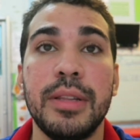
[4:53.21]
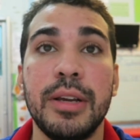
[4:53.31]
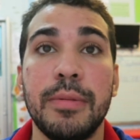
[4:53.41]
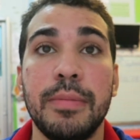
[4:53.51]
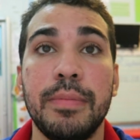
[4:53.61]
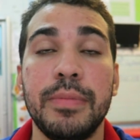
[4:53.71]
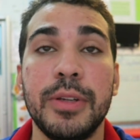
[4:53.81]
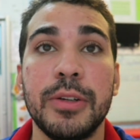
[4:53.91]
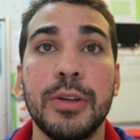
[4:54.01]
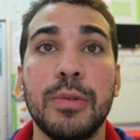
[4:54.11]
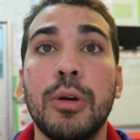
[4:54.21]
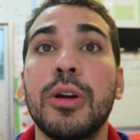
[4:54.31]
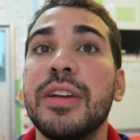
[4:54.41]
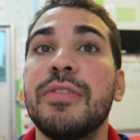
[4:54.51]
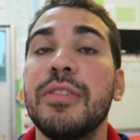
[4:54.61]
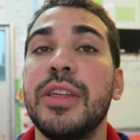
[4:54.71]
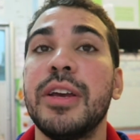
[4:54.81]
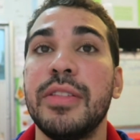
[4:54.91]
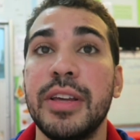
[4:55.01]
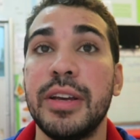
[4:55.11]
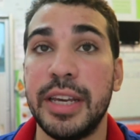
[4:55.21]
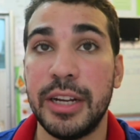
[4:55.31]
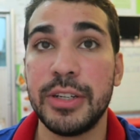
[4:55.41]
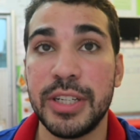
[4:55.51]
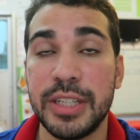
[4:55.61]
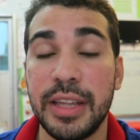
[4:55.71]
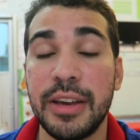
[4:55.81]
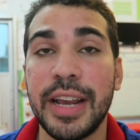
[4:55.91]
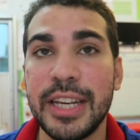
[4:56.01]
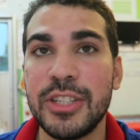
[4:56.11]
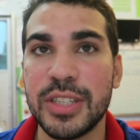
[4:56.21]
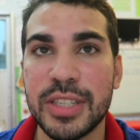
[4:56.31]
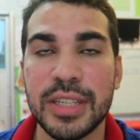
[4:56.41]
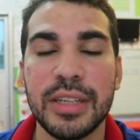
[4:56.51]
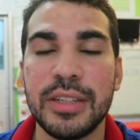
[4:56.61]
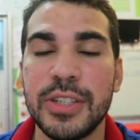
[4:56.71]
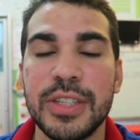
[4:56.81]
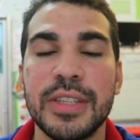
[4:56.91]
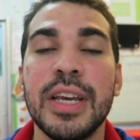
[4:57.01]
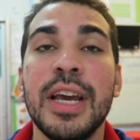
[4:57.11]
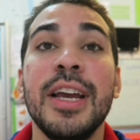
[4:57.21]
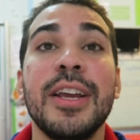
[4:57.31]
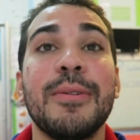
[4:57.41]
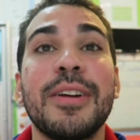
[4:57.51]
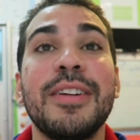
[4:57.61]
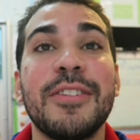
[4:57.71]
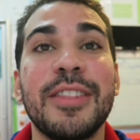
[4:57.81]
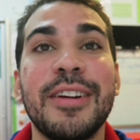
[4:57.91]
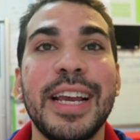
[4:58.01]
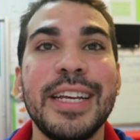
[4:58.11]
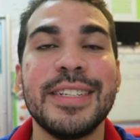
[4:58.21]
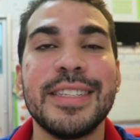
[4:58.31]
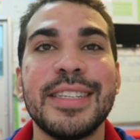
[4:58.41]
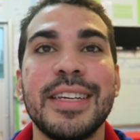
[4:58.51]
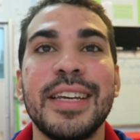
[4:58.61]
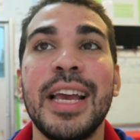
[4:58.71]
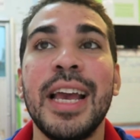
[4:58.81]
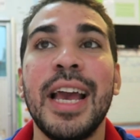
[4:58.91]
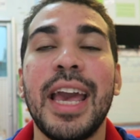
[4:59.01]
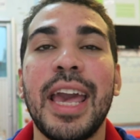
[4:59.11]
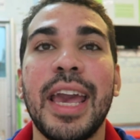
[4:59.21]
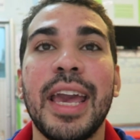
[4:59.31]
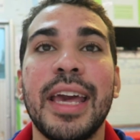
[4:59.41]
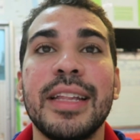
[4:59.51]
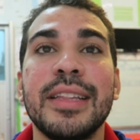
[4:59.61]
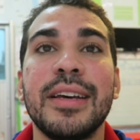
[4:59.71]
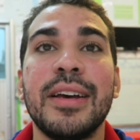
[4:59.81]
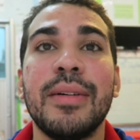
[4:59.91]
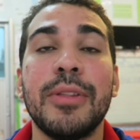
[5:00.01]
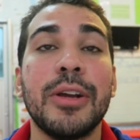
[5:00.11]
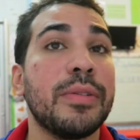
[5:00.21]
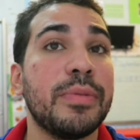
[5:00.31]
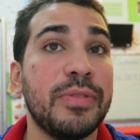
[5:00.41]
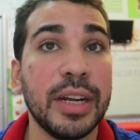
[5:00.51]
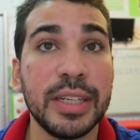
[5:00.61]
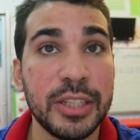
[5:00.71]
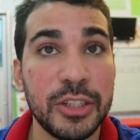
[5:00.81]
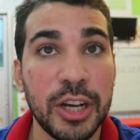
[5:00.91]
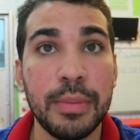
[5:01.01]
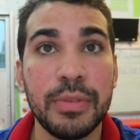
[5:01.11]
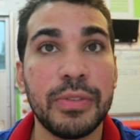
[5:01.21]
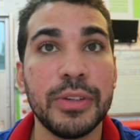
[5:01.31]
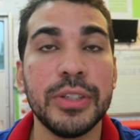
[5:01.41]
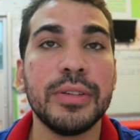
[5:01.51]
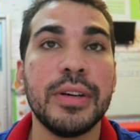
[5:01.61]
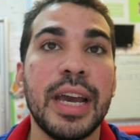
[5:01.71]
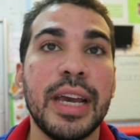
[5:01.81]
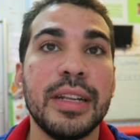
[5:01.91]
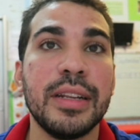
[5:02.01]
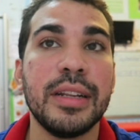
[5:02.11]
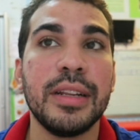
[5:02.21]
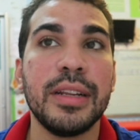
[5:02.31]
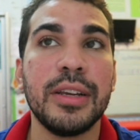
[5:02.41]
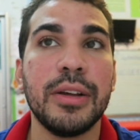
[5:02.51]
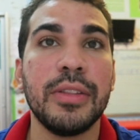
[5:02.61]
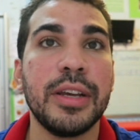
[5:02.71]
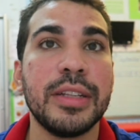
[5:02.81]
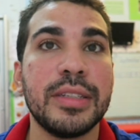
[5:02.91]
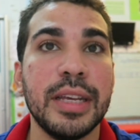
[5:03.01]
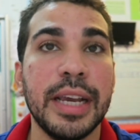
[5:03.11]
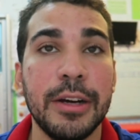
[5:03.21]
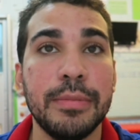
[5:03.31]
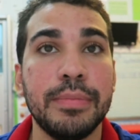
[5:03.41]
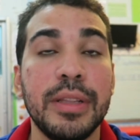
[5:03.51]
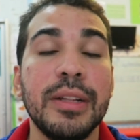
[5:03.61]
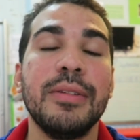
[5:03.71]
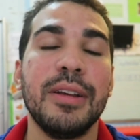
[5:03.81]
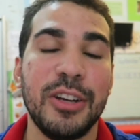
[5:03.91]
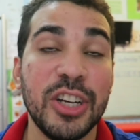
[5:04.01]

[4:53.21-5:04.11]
you're working for their agency. Jesus, you're working for their agency, and they're finding the jobs for you. And they help. A